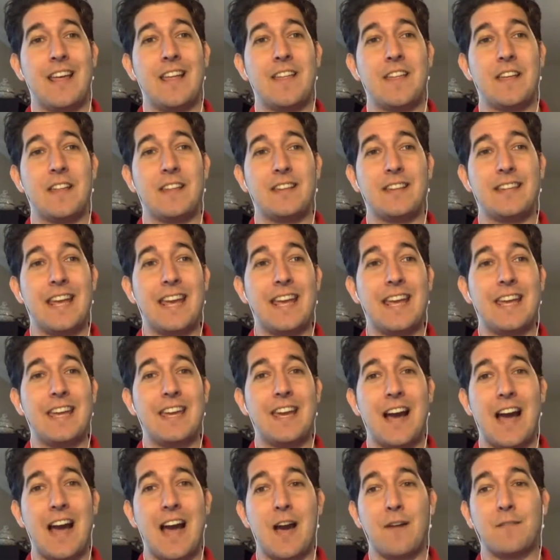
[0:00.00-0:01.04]
they
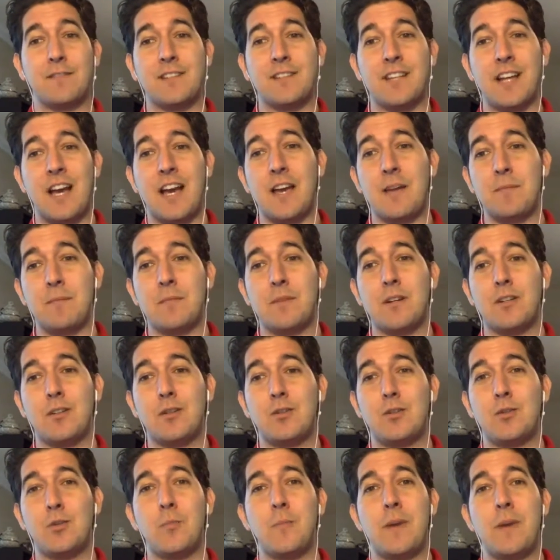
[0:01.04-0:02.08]
have time
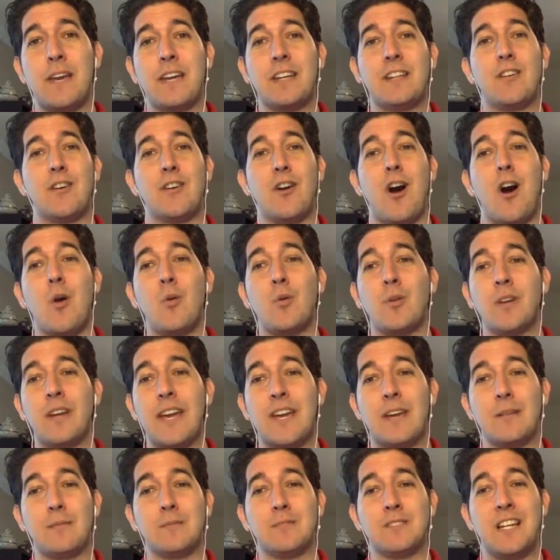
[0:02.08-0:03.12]
to make their own
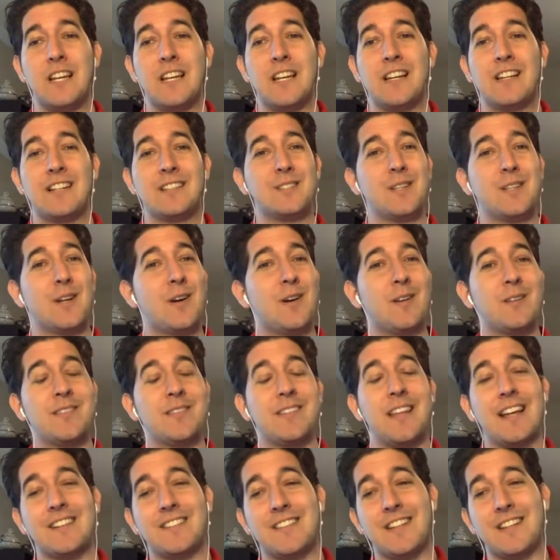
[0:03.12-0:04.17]
games. So
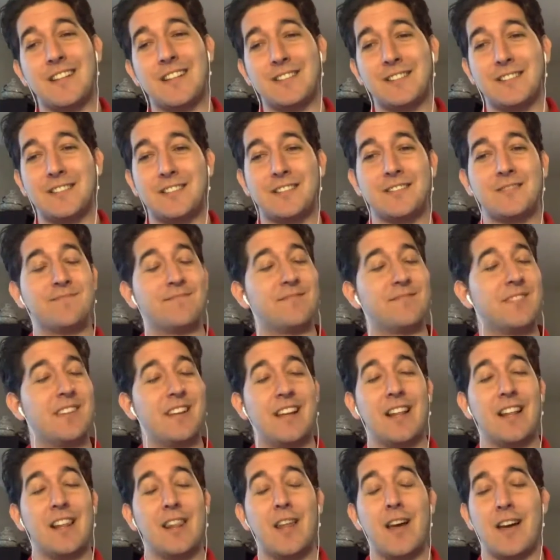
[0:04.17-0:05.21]
that tells
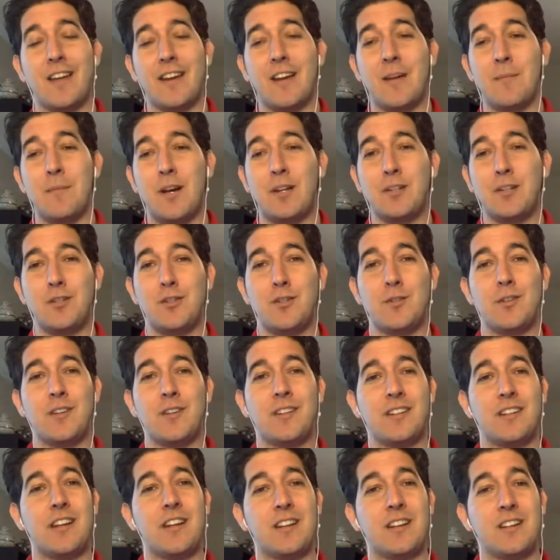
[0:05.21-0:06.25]
a lot about you,
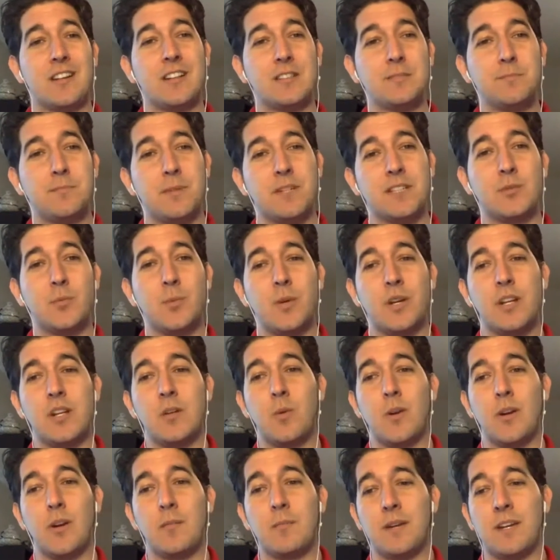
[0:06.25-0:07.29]
and it speaks really
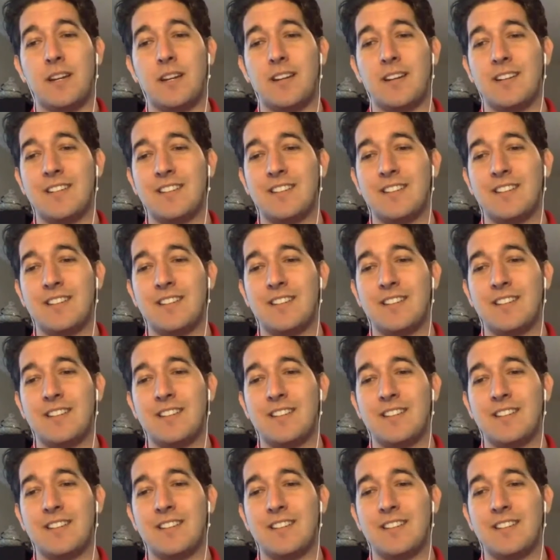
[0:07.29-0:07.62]
well, man.